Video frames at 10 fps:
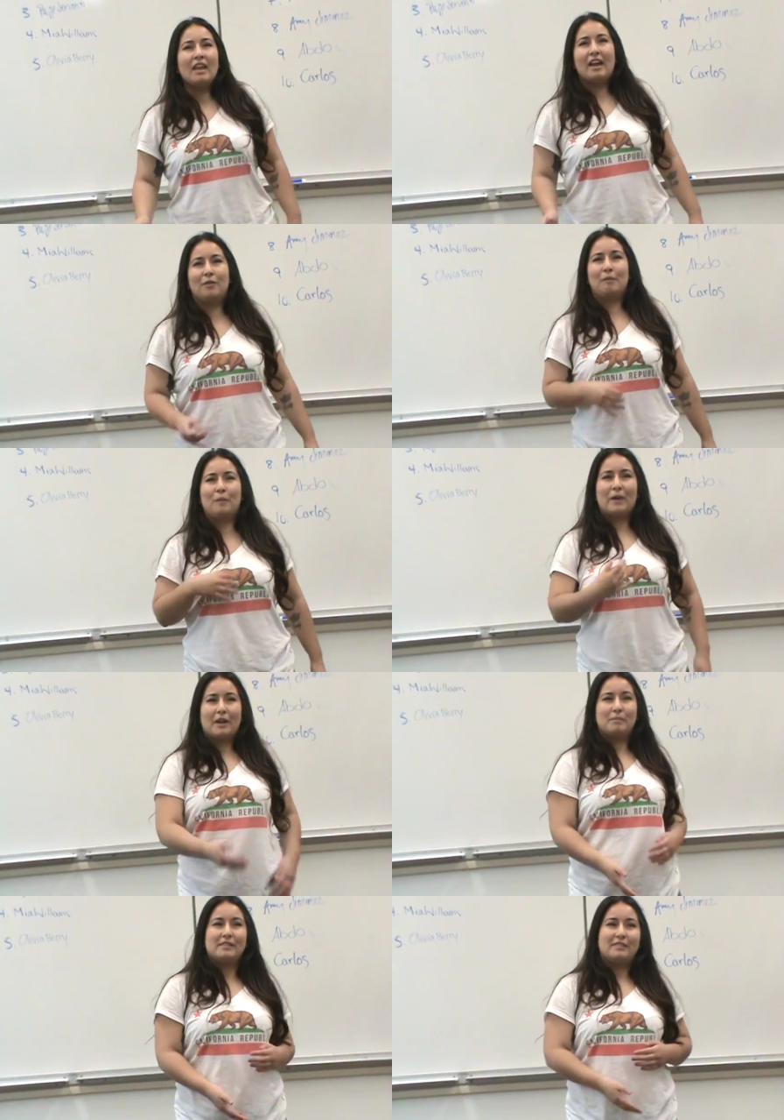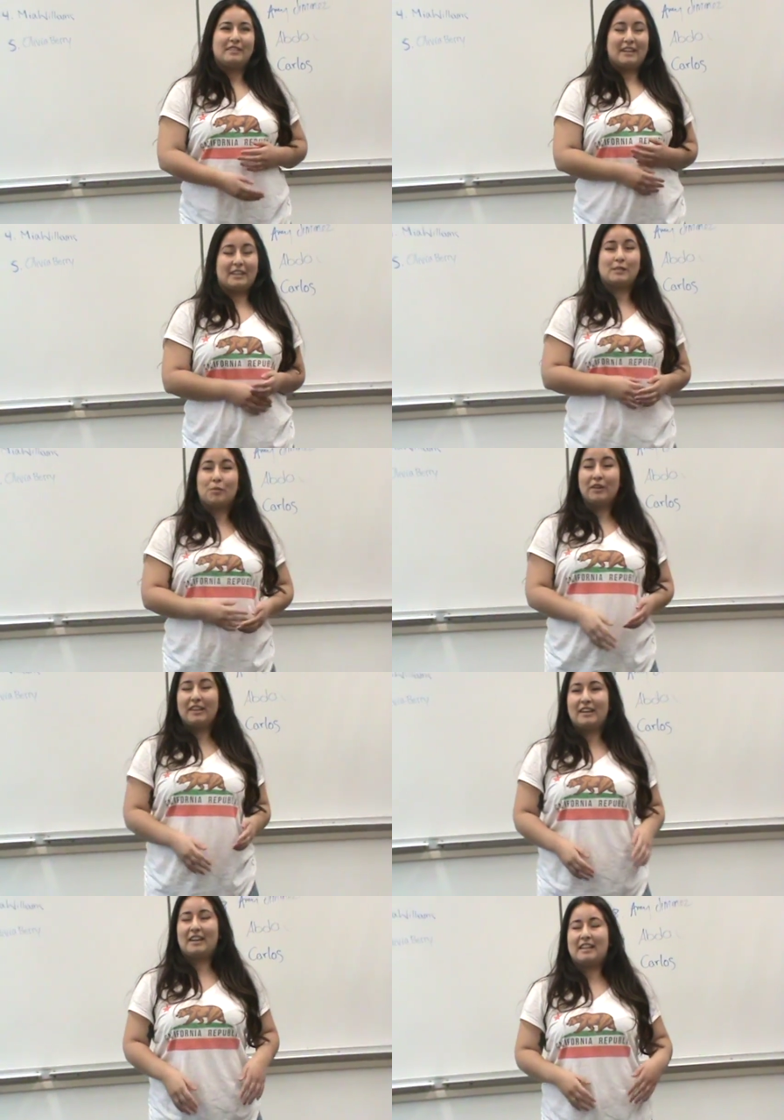and we wake up the, the next morning
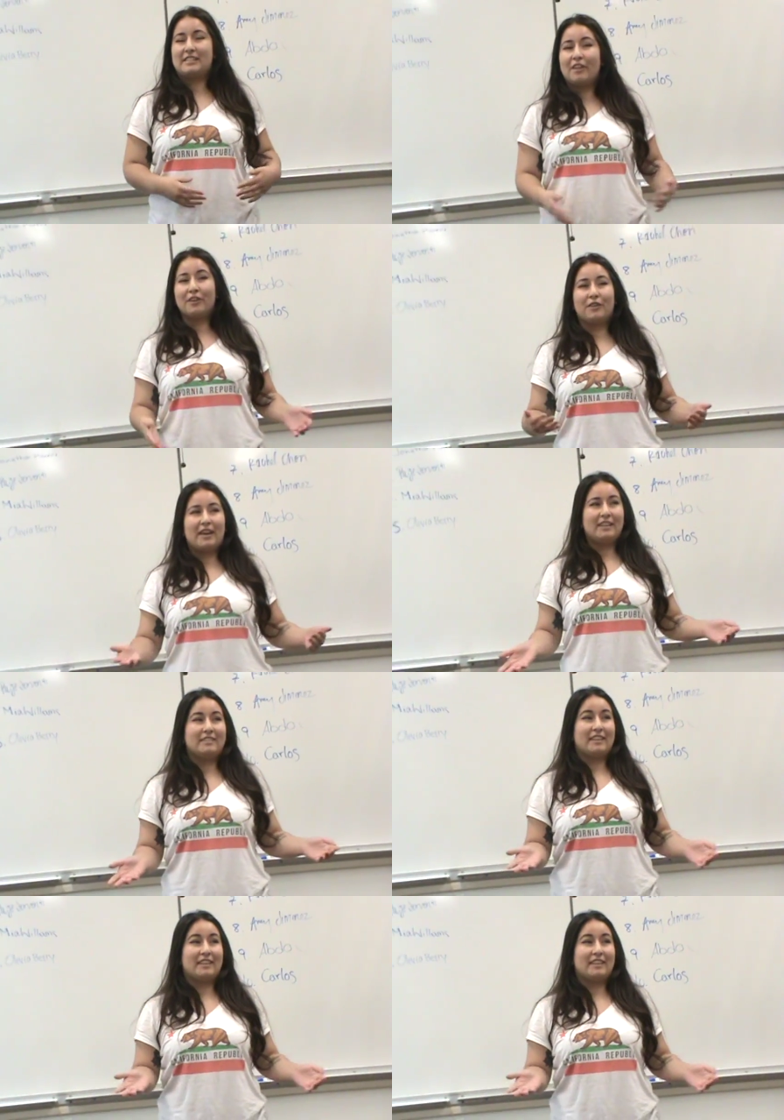and I tell her, okay,